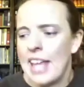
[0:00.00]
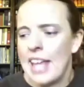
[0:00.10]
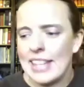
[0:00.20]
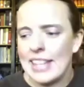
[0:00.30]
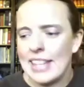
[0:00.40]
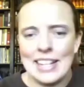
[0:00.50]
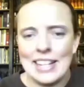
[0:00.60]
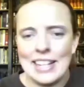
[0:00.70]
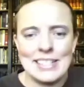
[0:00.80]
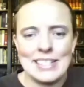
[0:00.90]
and
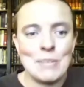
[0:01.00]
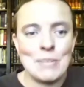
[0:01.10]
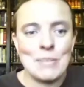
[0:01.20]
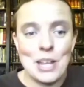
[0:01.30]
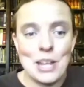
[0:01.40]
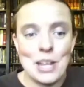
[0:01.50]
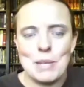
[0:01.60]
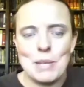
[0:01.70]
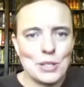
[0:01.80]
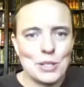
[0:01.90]
then see what other
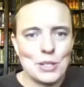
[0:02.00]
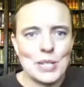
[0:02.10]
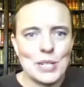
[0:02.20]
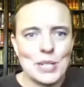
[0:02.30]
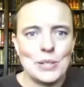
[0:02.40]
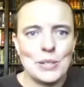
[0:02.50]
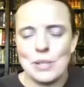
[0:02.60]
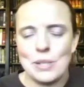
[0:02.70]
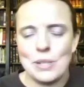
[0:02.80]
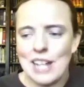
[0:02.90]
people are doing too.
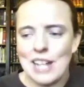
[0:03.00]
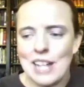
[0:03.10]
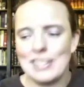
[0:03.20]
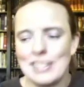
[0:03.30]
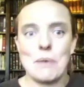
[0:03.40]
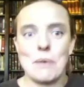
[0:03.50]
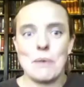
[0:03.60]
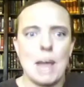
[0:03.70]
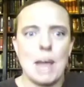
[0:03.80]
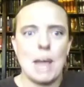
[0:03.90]
So we're not just
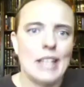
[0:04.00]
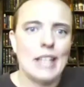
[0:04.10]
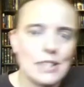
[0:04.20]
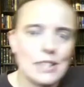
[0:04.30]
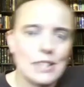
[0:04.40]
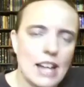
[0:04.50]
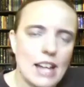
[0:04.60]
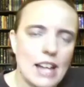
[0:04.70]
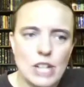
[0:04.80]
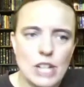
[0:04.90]
copying answers
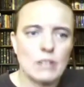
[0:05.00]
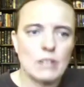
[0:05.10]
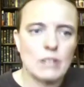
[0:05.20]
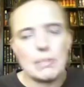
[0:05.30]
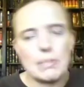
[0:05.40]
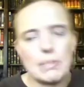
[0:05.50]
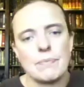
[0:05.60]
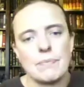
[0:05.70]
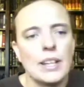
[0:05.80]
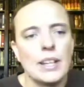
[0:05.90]
out of Chegg or something.
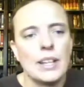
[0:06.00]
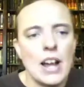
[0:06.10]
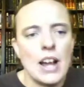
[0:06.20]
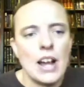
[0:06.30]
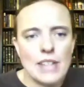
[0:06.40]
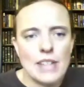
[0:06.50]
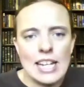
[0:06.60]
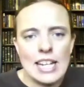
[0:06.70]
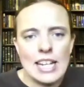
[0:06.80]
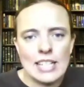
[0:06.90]
Okay, so
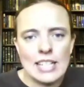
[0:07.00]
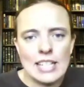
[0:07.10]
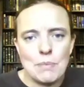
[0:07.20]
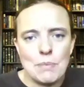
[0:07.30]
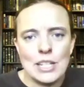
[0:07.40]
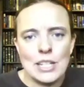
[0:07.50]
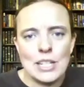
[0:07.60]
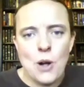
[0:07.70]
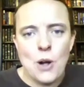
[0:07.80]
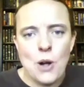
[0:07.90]
that is going to be
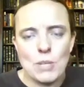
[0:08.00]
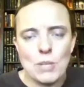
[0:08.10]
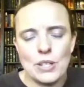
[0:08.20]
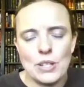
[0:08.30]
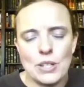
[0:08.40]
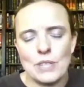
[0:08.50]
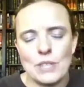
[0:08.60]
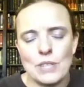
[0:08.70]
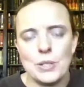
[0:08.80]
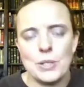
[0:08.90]
your homework. So there's a
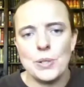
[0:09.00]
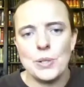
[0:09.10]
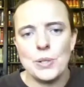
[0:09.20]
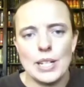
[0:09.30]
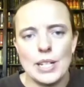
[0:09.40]
few